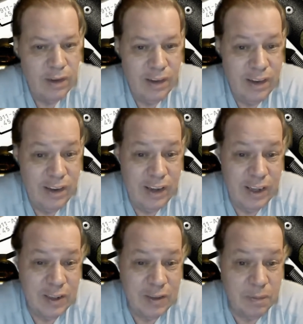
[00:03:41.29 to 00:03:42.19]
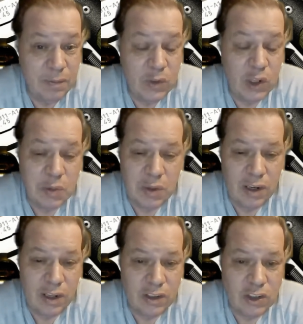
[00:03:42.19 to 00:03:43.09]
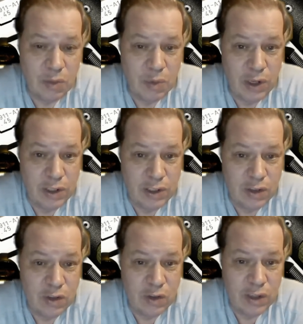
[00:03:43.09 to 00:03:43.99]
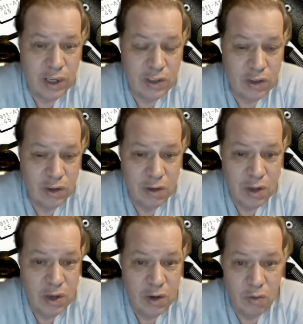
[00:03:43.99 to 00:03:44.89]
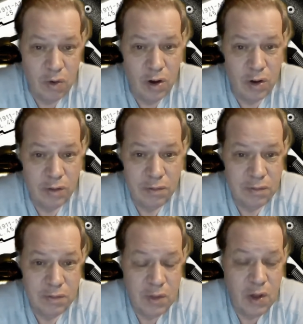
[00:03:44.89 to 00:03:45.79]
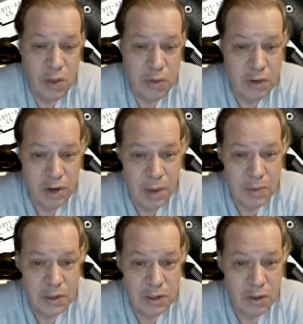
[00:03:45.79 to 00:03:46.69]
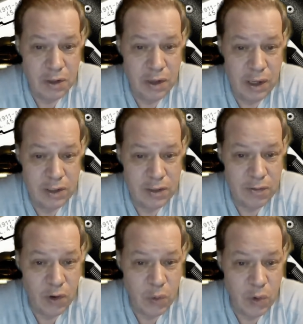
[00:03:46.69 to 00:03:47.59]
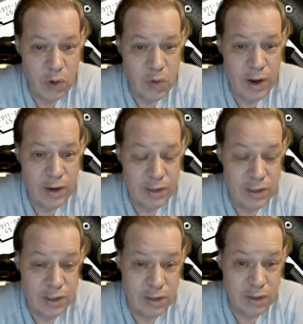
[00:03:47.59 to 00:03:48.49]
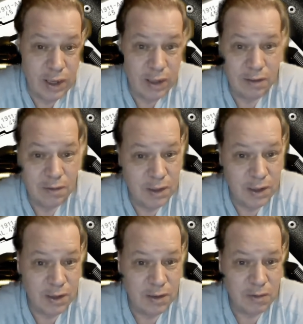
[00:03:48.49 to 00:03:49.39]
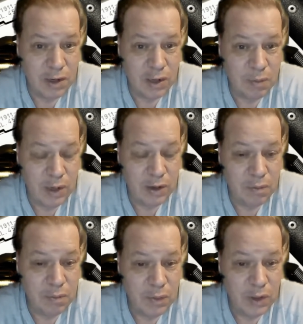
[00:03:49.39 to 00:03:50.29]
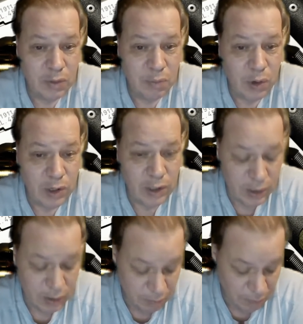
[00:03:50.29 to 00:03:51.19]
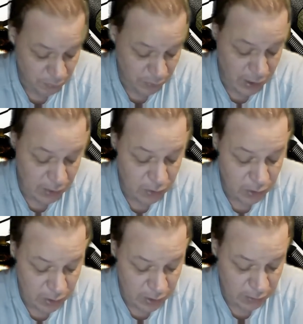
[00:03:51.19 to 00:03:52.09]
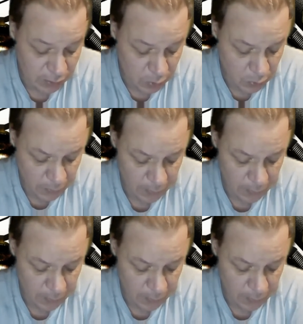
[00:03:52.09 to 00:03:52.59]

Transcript: And trust me, they're like super easy. You can guess wrong all three times and still guess a fourth one correct and still get the recommended gift they're going to give you.